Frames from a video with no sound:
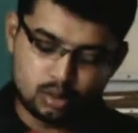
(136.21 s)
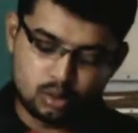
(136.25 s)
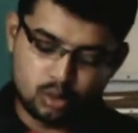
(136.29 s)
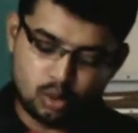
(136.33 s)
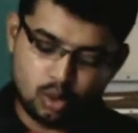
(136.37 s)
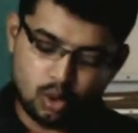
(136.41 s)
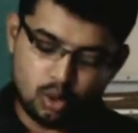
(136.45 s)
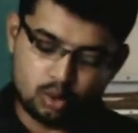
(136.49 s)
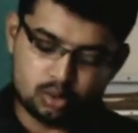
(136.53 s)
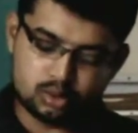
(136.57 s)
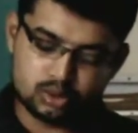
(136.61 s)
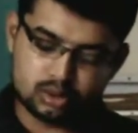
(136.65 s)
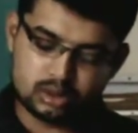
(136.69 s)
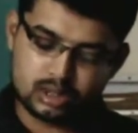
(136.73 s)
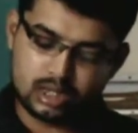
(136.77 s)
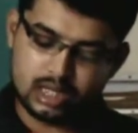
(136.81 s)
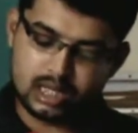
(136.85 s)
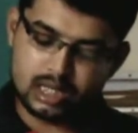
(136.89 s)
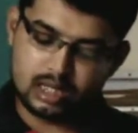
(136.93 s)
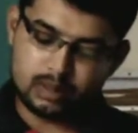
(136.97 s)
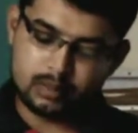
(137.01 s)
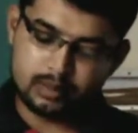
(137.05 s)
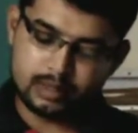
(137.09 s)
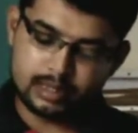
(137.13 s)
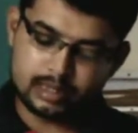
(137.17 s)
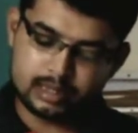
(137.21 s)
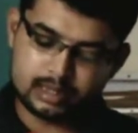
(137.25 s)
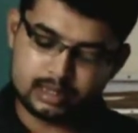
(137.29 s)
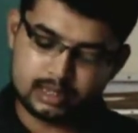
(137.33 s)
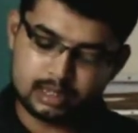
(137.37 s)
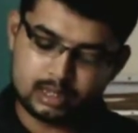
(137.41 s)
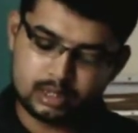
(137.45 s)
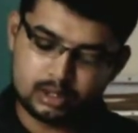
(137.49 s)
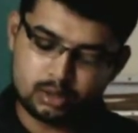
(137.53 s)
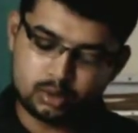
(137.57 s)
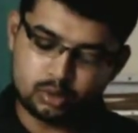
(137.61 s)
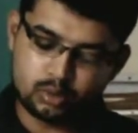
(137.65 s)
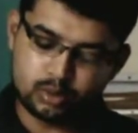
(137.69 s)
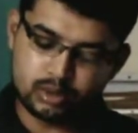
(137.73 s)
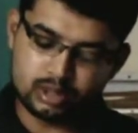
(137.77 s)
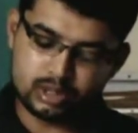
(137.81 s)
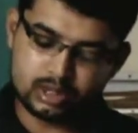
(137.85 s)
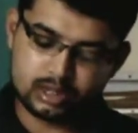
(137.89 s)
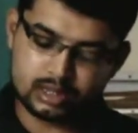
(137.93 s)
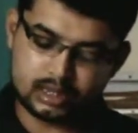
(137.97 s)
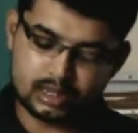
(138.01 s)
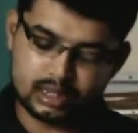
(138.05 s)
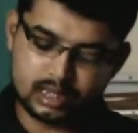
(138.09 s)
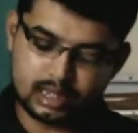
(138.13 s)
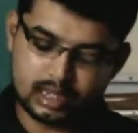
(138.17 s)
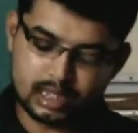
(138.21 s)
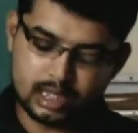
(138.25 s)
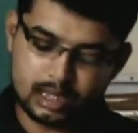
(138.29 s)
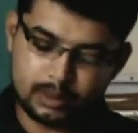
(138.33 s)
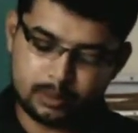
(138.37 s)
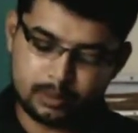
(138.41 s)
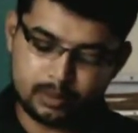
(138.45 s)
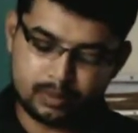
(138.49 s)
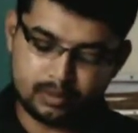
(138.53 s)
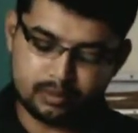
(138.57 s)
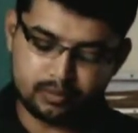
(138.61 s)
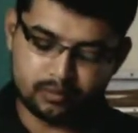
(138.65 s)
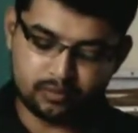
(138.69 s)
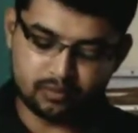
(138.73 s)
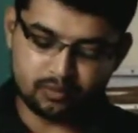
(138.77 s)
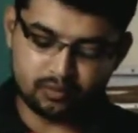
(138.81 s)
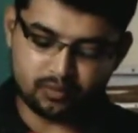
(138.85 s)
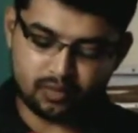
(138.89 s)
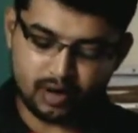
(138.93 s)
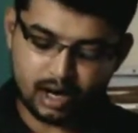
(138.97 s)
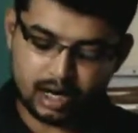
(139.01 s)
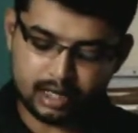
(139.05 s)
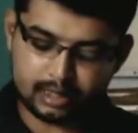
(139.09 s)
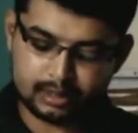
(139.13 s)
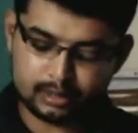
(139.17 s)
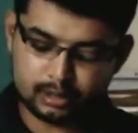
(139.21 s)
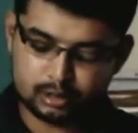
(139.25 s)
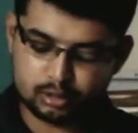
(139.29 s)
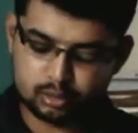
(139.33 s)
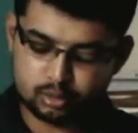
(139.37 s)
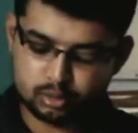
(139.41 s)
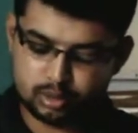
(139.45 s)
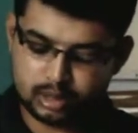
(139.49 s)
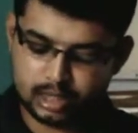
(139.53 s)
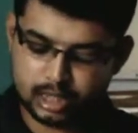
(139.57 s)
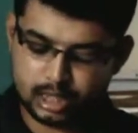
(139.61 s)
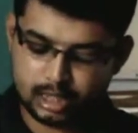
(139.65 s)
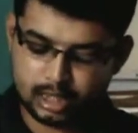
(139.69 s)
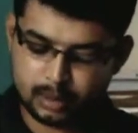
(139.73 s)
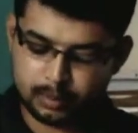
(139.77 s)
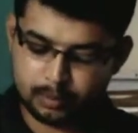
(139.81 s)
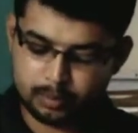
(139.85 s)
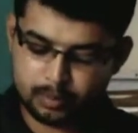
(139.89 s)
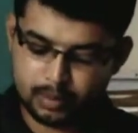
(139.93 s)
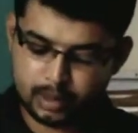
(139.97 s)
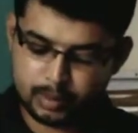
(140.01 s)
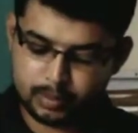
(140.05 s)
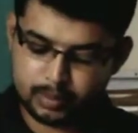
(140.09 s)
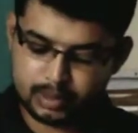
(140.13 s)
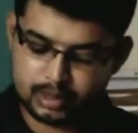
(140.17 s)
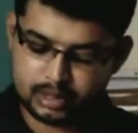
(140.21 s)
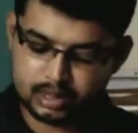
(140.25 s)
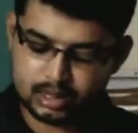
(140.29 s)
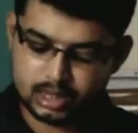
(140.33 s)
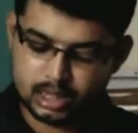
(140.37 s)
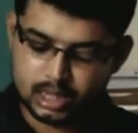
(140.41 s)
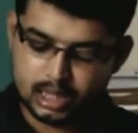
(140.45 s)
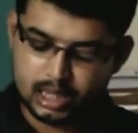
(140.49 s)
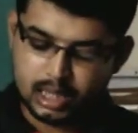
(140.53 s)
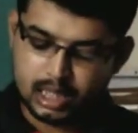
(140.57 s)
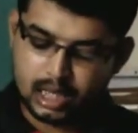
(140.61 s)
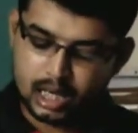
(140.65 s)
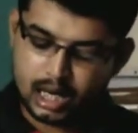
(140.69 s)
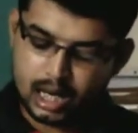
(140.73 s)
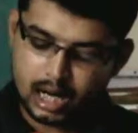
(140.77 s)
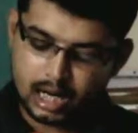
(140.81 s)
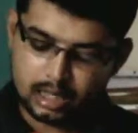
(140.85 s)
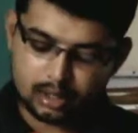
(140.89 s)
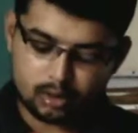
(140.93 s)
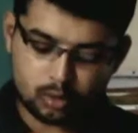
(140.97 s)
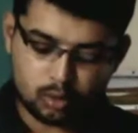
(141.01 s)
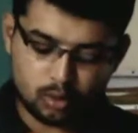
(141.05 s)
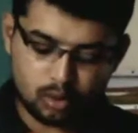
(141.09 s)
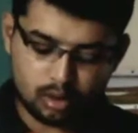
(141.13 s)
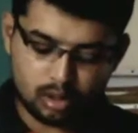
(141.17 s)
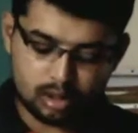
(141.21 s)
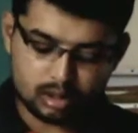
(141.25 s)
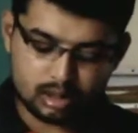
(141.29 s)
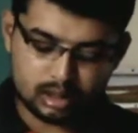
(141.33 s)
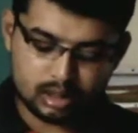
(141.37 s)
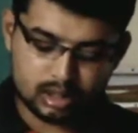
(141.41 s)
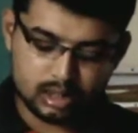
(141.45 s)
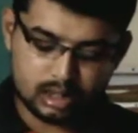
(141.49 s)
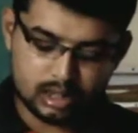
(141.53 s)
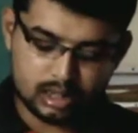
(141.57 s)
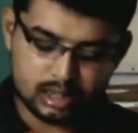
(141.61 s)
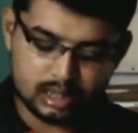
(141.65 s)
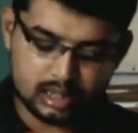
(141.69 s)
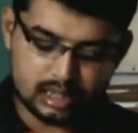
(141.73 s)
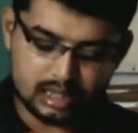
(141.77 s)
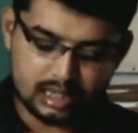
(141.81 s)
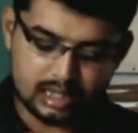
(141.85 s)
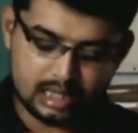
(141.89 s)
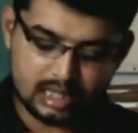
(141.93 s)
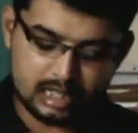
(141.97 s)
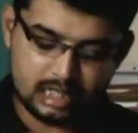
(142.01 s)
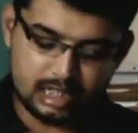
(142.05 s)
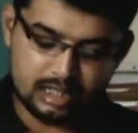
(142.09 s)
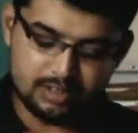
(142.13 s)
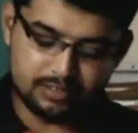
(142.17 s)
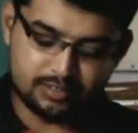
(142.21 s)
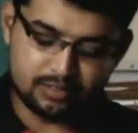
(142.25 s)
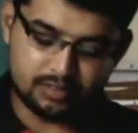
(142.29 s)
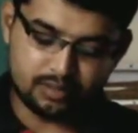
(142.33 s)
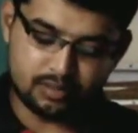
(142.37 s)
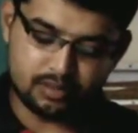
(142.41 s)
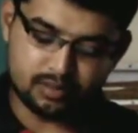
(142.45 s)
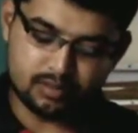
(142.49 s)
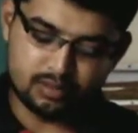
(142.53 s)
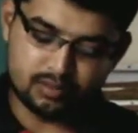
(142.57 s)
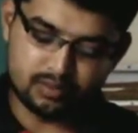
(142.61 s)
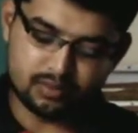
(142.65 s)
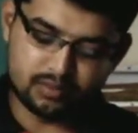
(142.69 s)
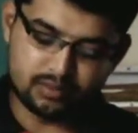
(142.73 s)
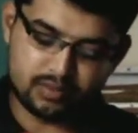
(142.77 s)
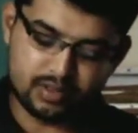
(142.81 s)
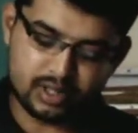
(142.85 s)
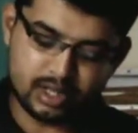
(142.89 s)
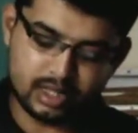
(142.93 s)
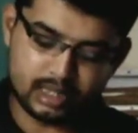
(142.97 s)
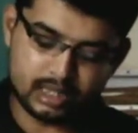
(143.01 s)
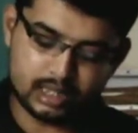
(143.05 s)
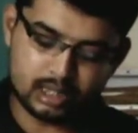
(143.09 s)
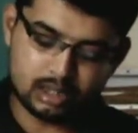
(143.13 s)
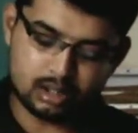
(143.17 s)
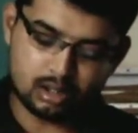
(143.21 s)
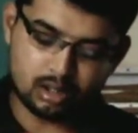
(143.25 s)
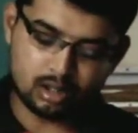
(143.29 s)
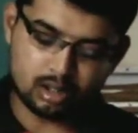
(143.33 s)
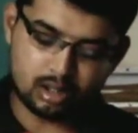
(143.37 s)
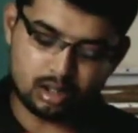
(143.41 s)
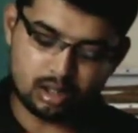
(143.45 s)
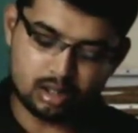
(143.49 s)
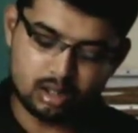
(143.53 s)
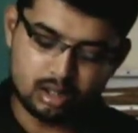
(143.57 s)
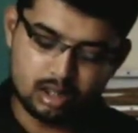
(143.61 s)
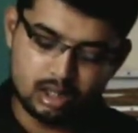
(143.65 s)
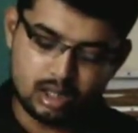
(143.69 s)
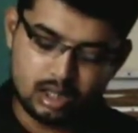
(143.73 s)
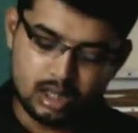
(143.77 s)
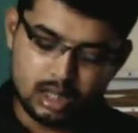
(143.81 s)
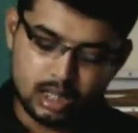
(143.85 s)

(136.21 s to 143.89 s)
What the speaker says: Those animals which give birth to their babies are called leaf-bearing or